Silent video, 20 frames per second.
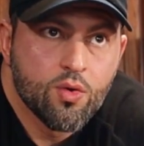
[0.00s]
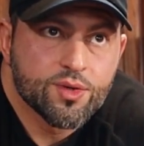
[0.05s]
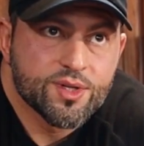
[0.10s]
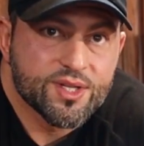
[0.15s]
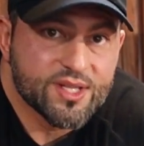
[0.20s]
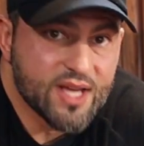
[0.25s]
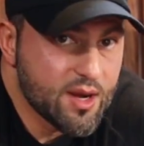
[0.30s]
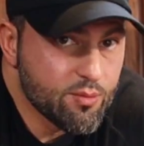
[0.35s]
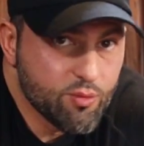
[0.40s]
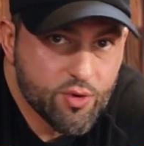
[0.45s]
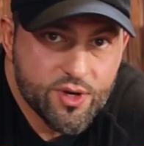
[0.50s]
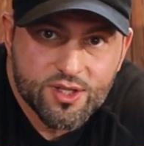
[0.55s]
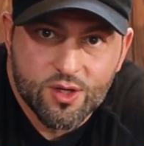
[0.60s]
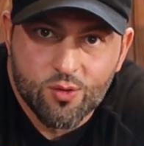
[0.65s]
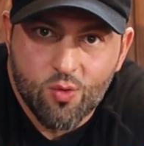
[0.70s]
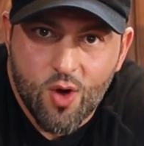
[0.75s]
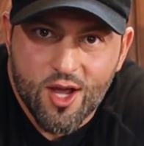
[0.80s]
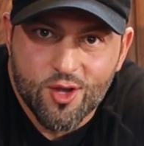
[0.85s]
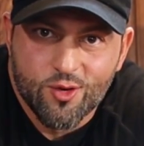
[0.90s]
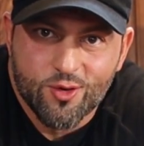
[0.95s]
Same
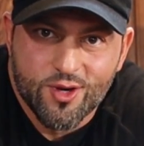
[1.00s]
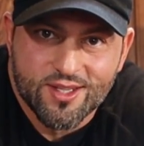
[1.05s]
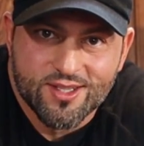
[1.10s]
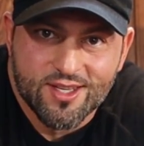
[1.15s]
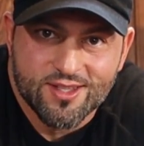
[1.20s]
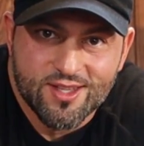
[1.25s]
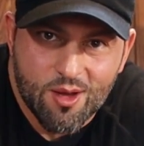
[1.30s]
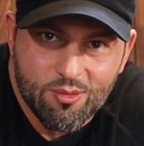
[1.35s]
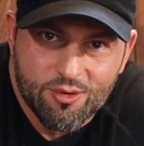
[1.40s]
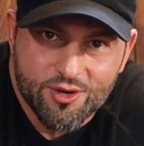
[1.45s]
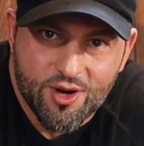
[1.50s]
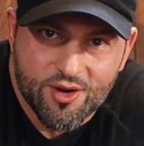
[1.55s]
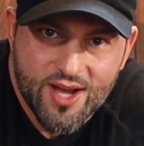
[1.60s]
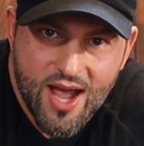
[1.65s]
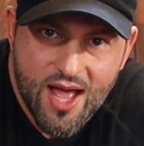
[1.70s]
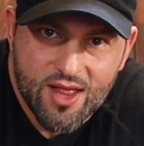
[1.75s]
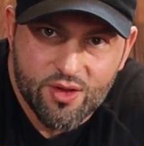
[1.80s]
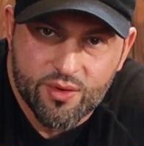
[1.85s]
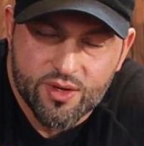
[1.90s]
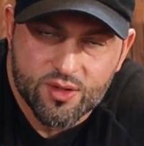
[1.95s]
reason why you need to double your
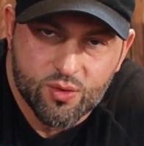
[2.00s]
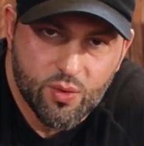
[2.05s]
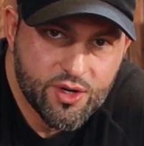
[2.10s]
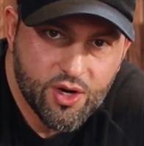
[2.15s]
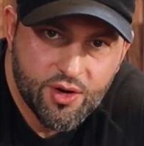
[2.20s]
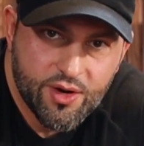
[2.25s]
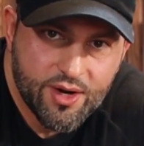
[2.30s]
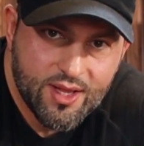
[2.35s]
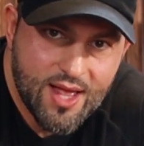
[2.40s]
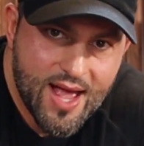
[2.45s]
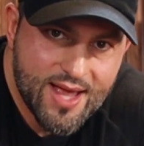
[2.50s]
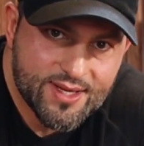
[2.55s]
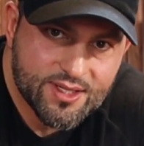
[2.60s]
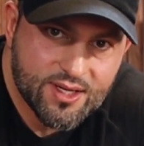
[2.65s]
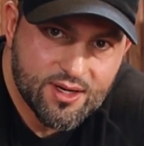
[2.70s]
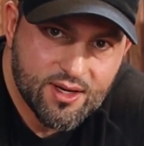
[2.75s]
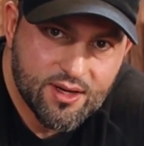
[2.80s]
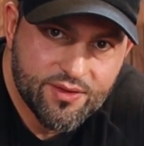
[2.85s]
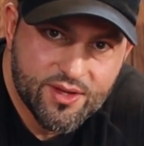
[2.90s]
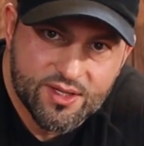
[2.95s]
calories when you're in
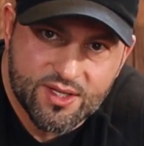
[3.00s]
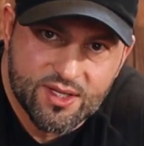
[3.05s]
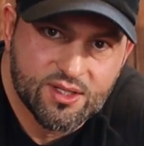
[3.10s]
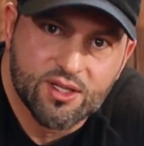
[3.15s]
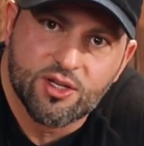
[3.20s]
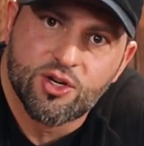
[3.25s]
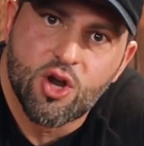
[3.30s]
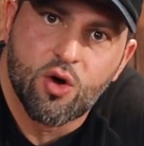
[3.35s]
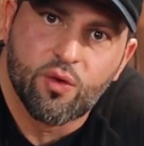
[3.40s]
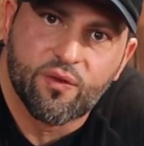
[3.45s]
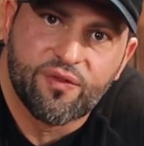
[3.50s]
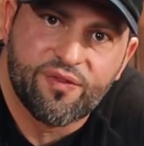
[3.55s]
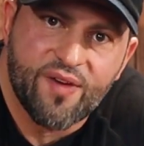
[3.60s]
Alaska. This is a known